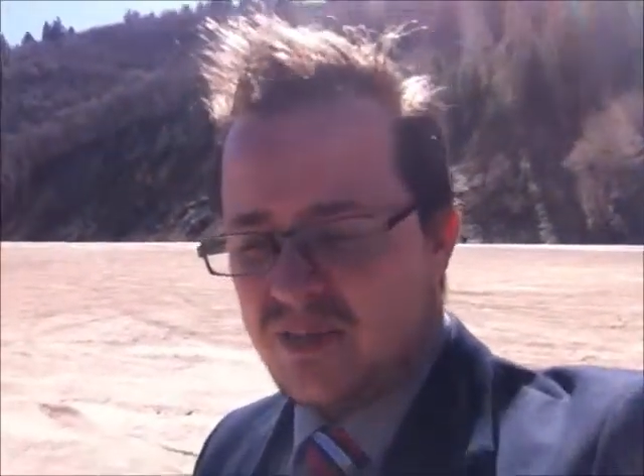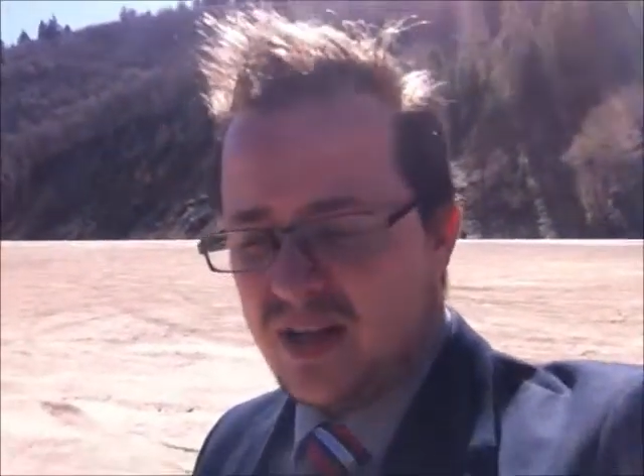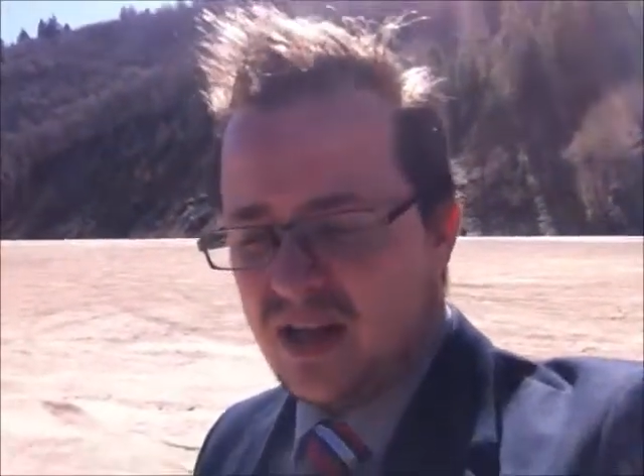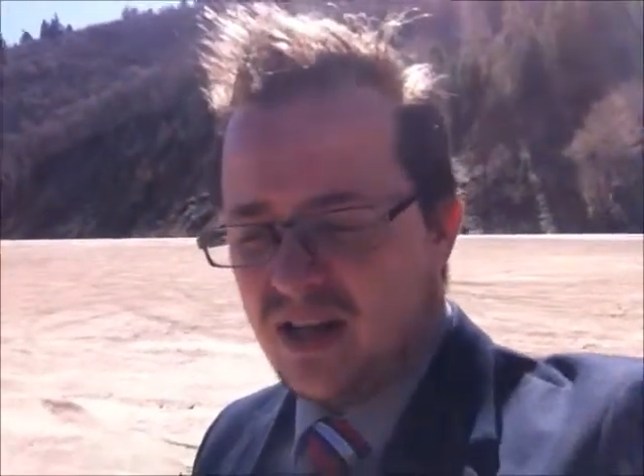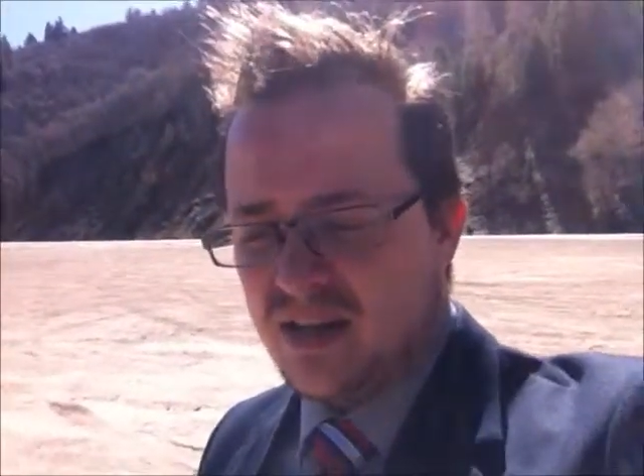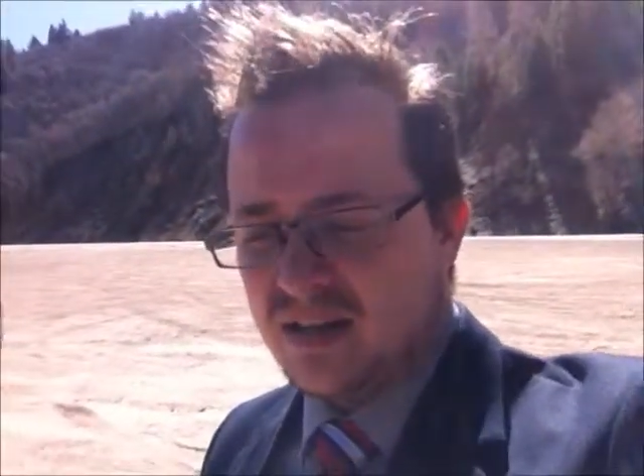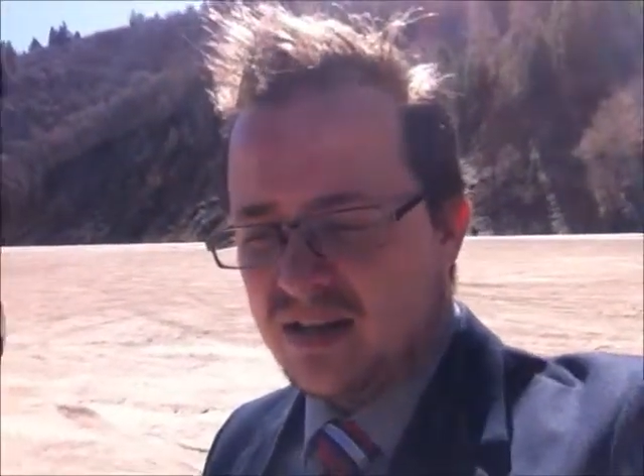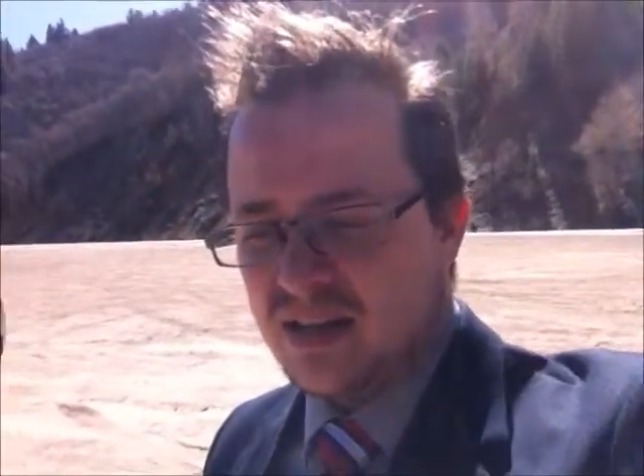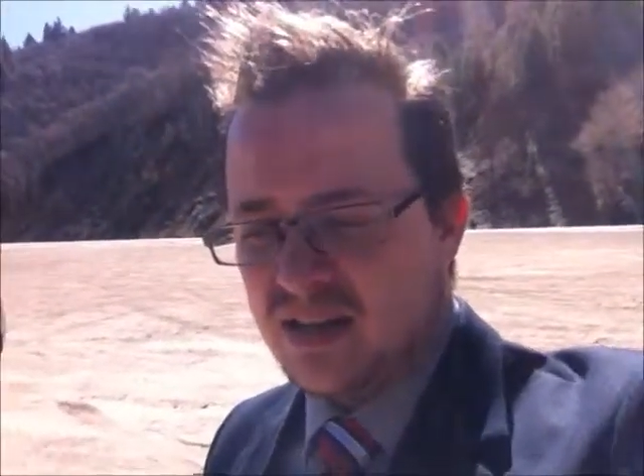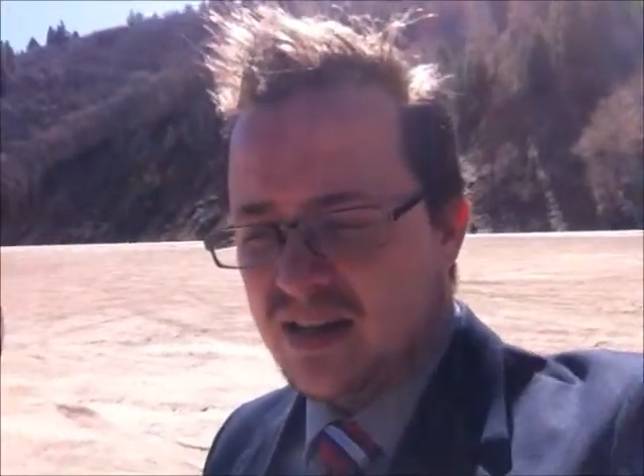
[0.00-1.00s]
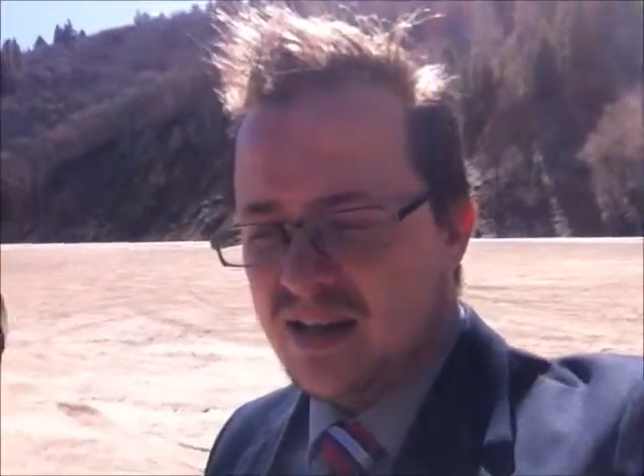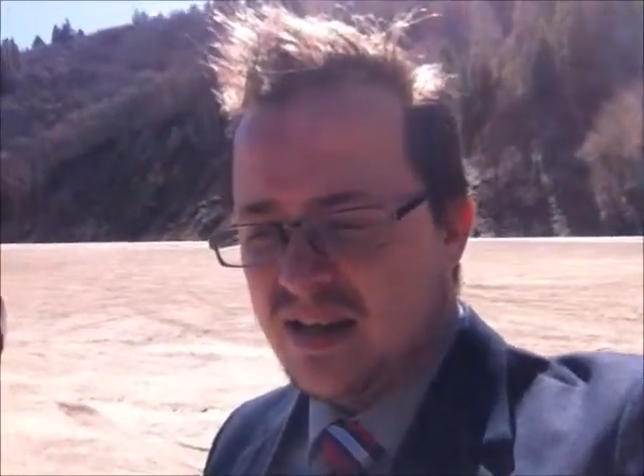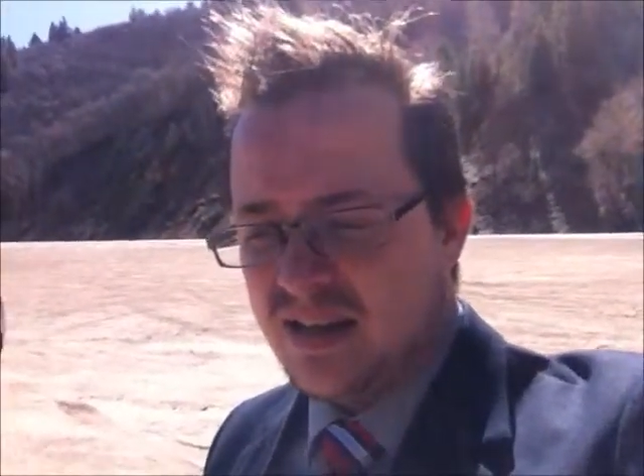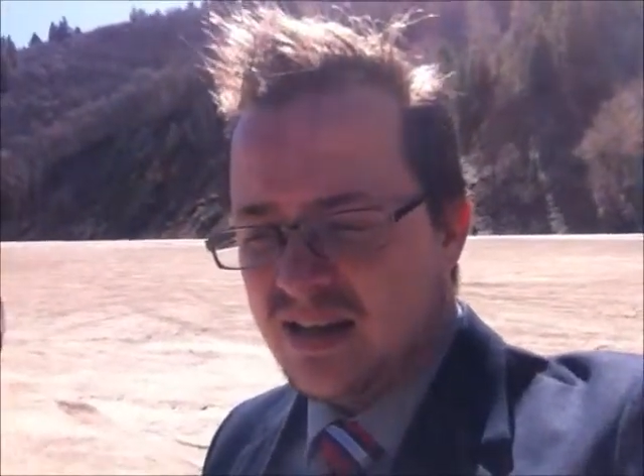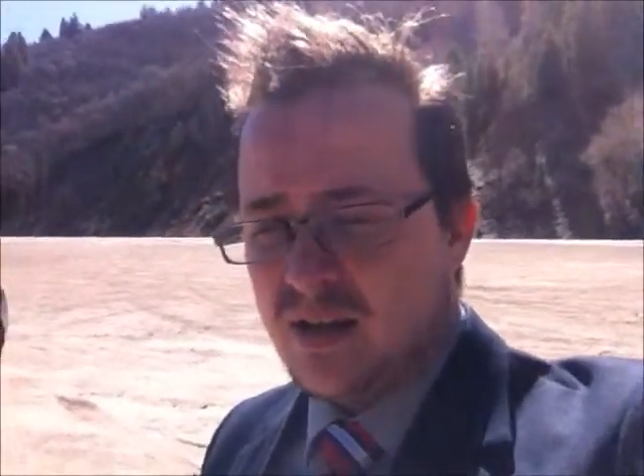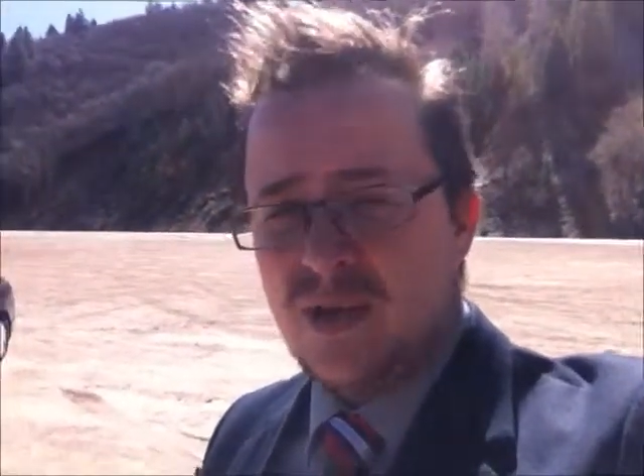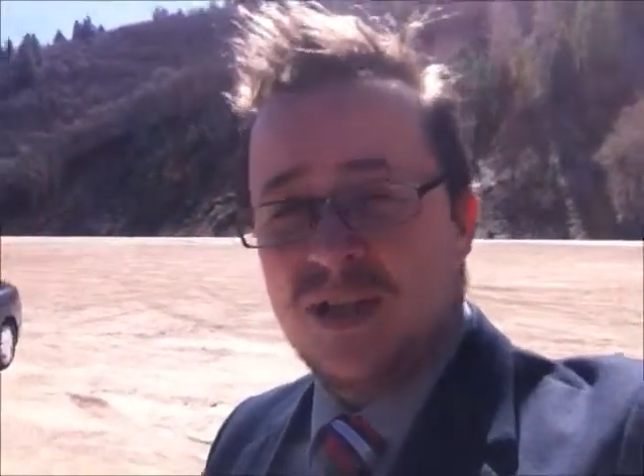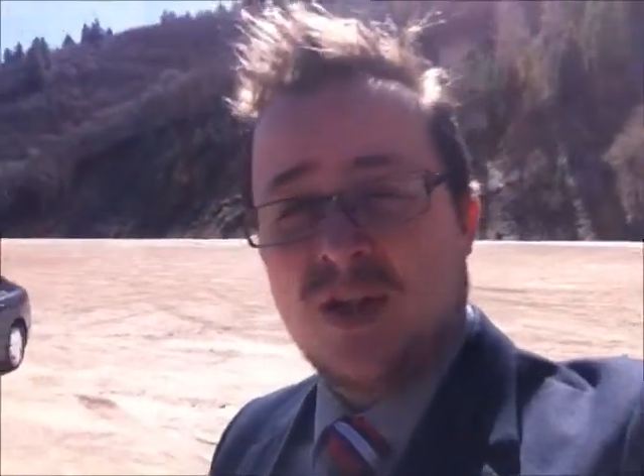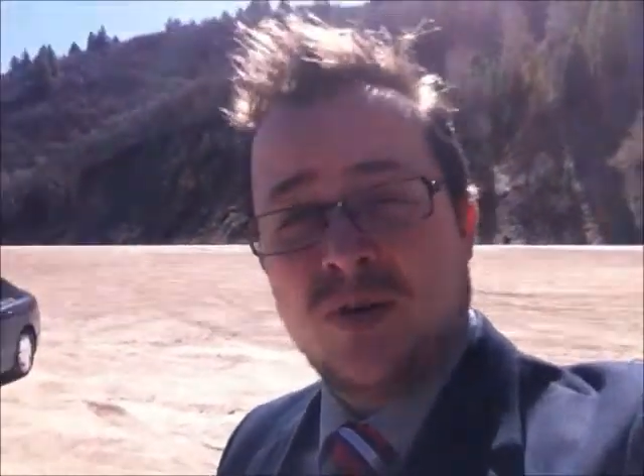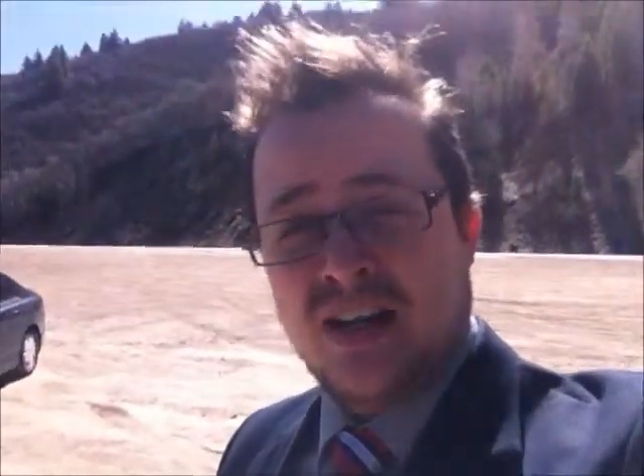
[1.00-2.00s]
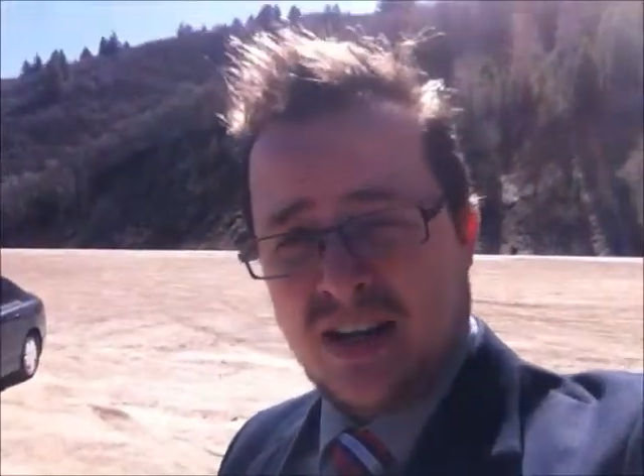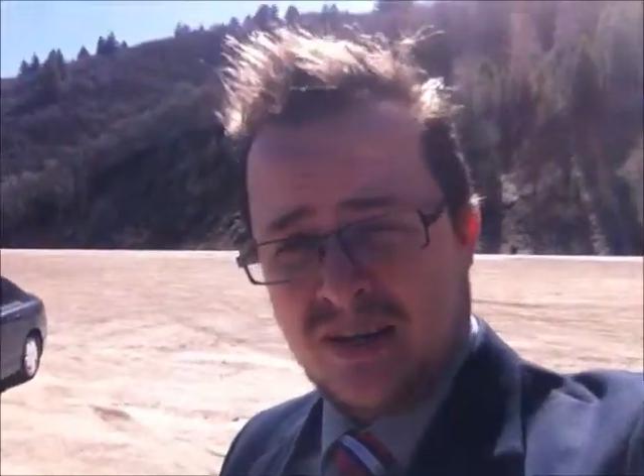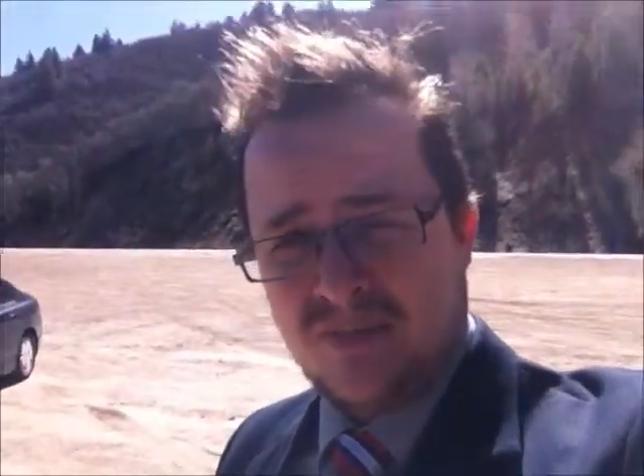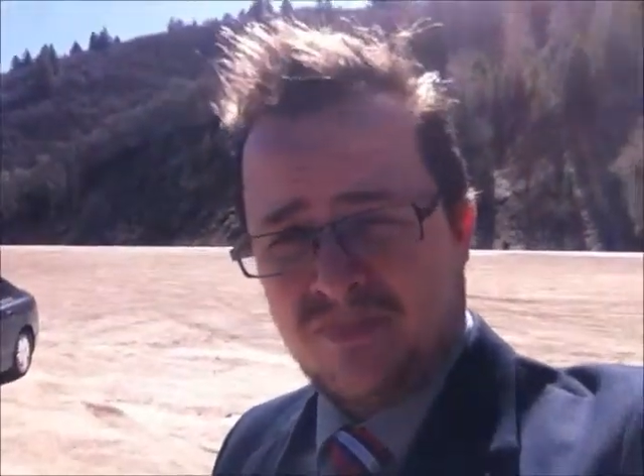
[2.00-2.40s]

because there is nudity.